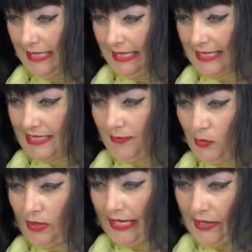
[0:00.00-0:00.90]
Because the
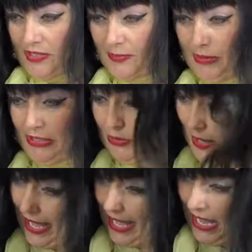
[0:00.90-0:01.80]
more hairspray you
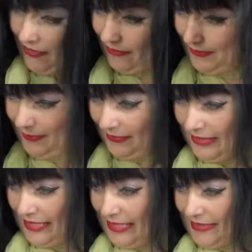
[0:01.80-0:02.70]
have,
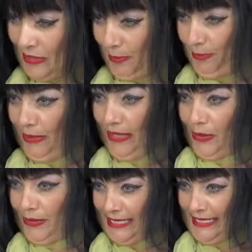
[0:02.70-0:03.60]
the
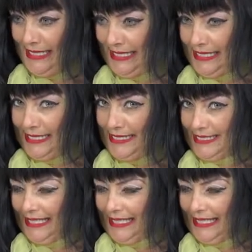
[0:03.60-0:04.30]
bigger the tease.